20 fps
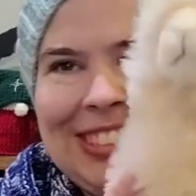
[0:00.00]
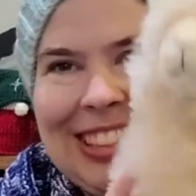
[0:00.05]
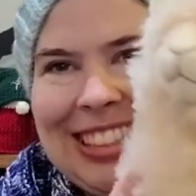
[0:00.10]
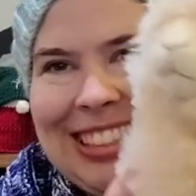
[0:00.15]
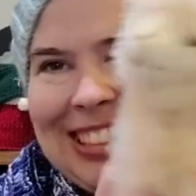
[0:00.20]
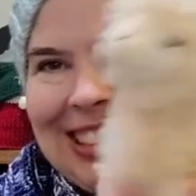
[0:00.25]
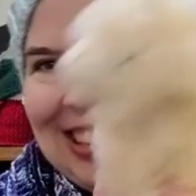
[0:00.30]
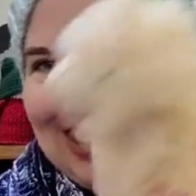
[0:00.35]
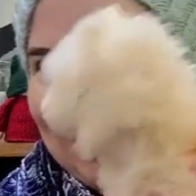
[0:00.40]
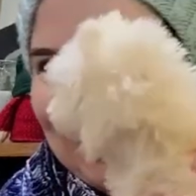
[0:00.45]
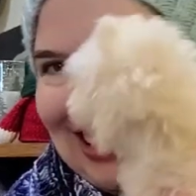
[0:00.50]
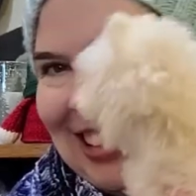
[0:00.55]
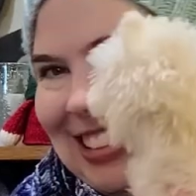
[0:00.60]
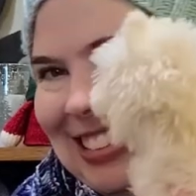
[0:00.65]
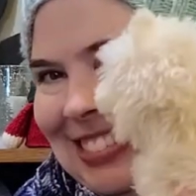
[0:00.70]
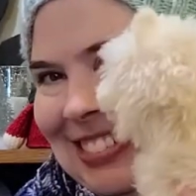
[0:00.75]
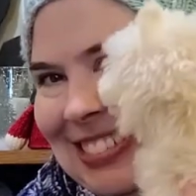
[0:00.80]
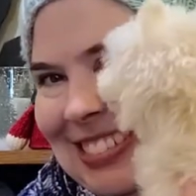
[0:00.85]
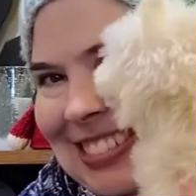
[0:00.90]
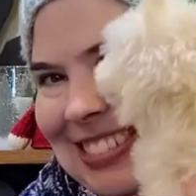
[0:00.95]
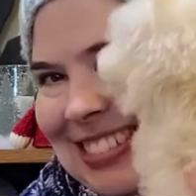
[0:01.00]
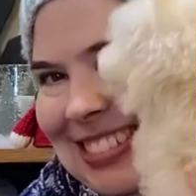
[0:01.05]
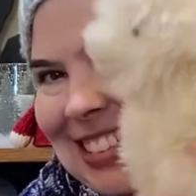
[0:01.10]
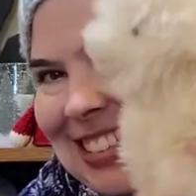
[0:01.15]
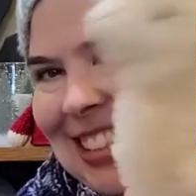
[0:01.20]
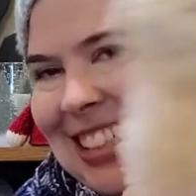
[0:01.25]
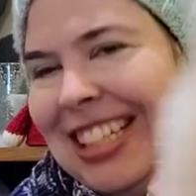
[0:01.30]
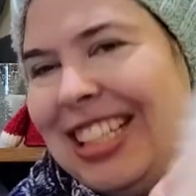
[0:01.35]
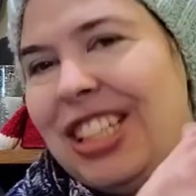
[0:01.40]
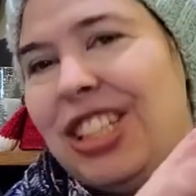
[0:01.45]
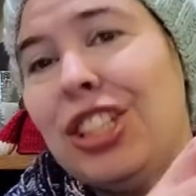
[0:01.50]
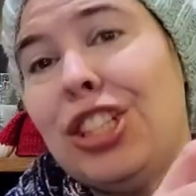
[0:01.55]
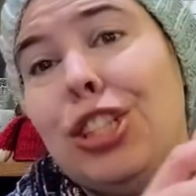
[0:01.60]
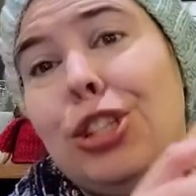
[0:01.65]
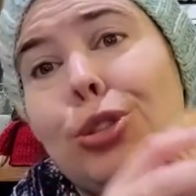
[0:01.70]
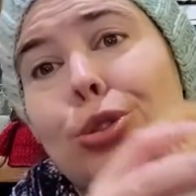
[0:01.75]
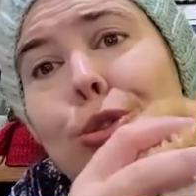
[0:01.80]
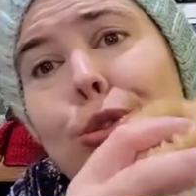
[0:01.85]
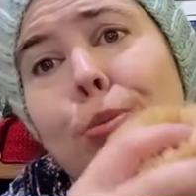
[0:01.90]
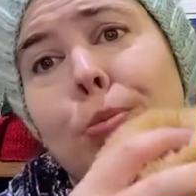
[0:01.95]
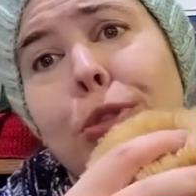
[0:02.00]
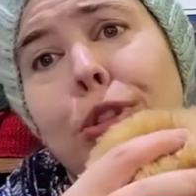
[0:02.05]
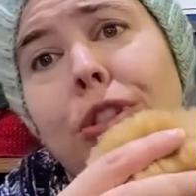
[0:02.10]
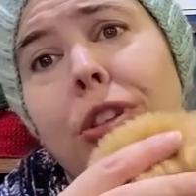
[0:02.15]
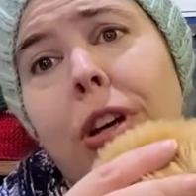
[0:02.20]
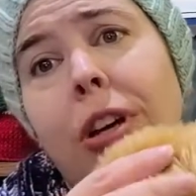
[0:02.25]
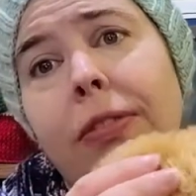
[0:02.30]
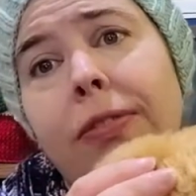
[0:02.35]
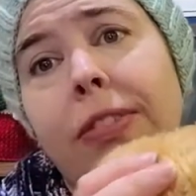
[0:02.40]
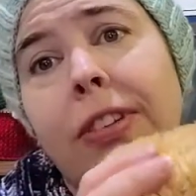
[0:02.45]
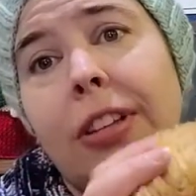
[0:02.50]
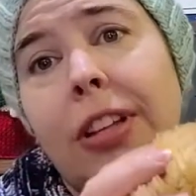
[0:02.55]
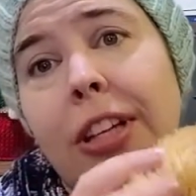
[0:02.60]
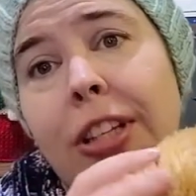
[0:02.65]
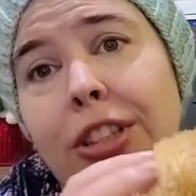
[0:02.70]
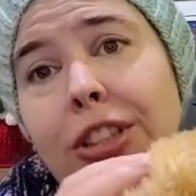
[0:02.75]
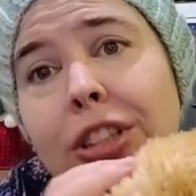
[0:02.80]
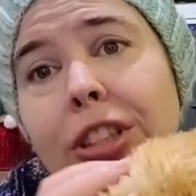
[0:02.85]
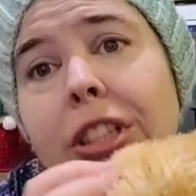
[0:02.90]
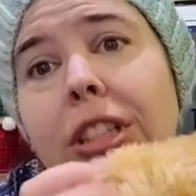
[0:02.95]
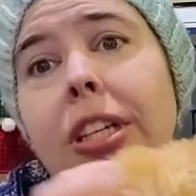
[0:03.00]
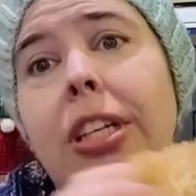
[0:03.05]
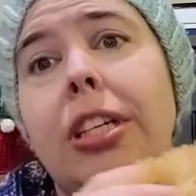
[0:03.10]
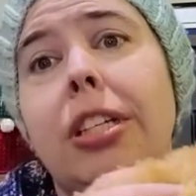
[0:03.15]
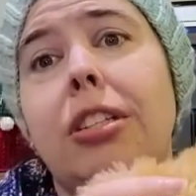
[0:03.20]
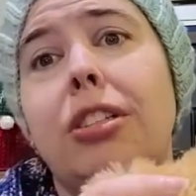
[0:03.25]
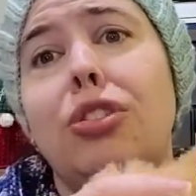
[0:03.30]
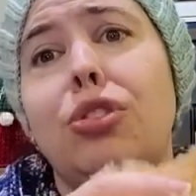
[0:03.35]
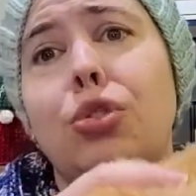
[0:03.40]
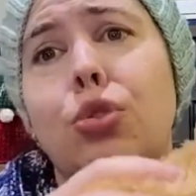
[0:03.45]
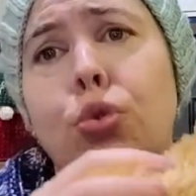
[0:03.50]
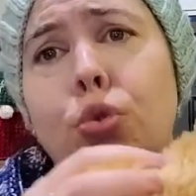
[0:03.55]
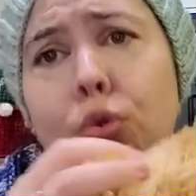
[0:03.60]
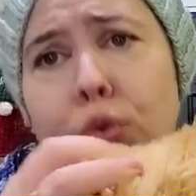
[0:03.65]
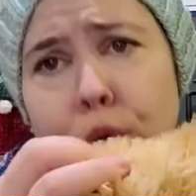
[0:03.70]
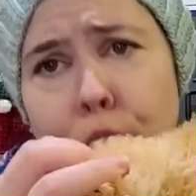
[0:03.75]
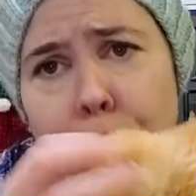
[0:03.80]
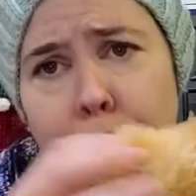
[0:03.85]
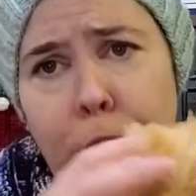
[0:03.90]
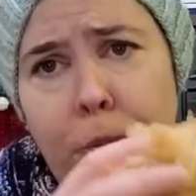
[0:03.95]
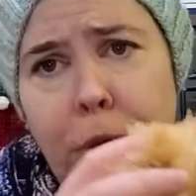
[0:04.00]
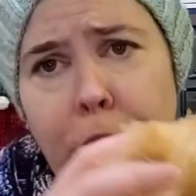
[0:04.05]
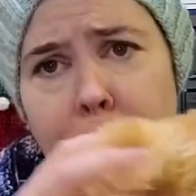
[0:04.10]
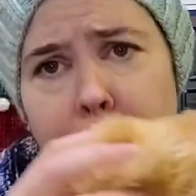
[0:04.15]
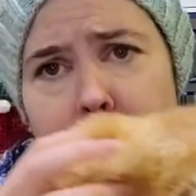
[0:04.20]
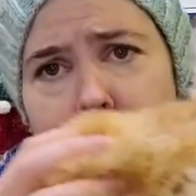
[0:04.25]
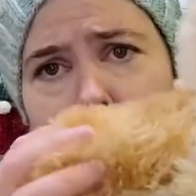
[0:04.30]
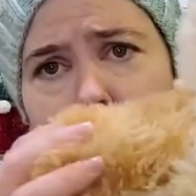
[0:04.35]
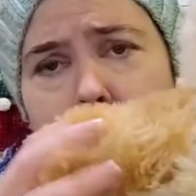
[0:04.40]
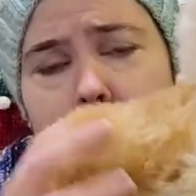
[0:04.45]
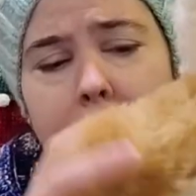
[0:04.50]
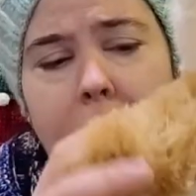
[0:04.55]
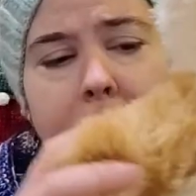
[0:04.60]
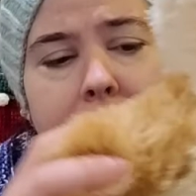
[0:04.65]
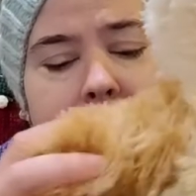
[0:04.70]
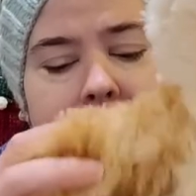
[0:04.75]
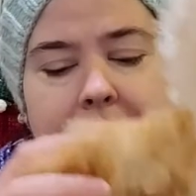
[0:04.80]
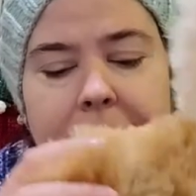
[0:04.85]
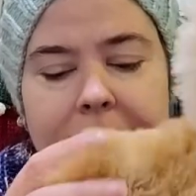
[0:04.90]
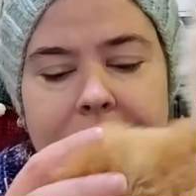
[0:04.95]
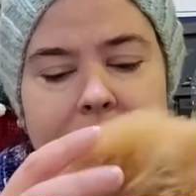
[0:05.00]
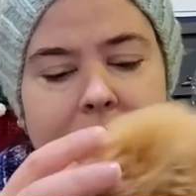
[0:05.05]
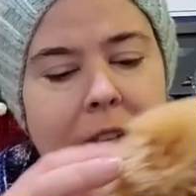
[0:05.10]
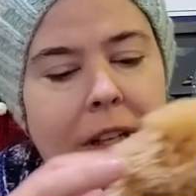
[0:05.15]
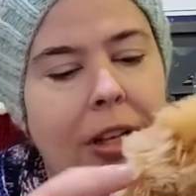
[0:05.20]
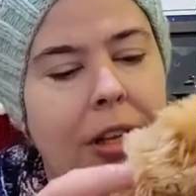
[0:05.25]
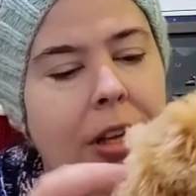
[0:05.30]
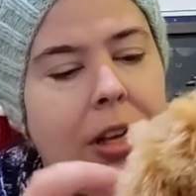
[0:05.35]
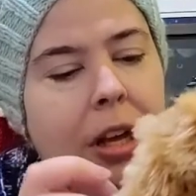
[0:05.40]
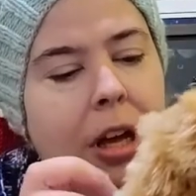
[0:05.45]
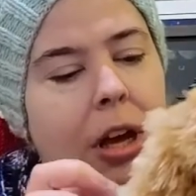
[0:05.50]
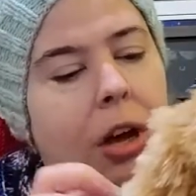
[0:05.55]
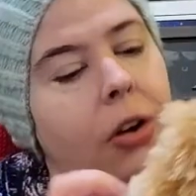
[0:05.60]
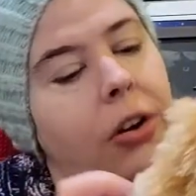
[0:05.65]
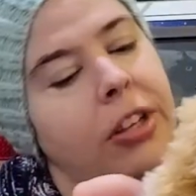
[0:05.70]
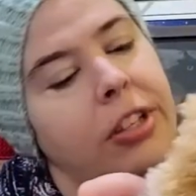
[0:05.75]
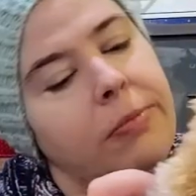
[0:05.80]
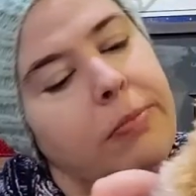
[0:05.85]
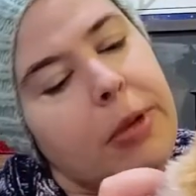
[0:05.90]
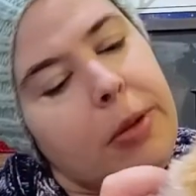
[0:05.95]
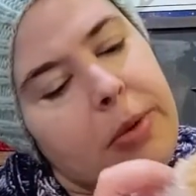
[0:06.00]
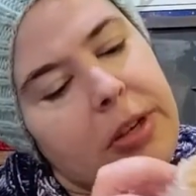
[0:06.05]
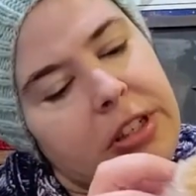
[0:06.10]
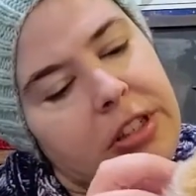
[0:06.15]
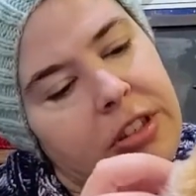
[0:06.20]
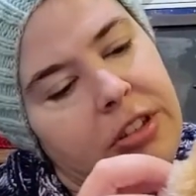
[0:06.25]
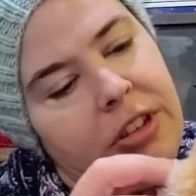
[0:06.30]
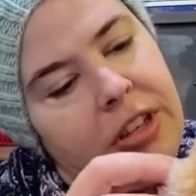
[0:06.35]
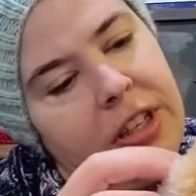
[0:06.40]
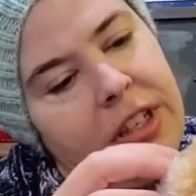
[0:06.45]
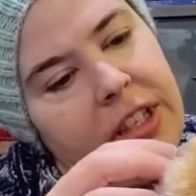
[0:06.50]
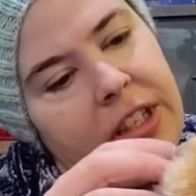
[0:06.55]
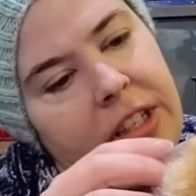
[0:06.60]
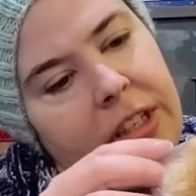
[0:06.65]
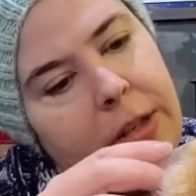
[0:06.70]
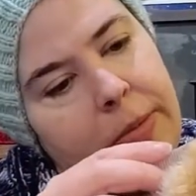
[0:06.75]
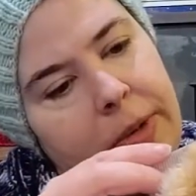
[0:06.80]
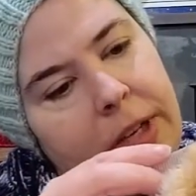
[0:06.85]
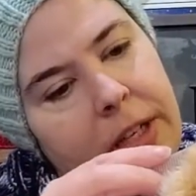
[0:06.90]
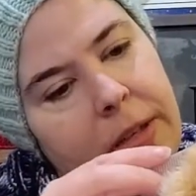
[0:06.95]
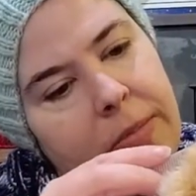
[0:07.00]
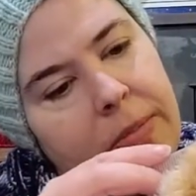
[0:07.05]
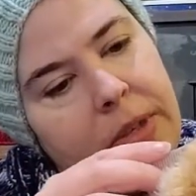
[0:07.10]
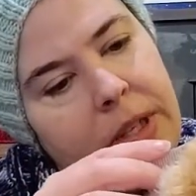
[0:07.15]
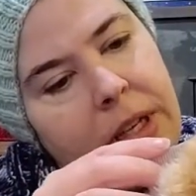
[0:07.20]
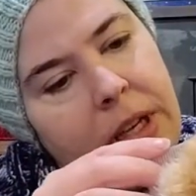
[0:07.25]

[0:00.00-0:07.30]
Isn't she cute? She's super soft. Like, she is super soft. Oh, maybe I should try and tell you about them.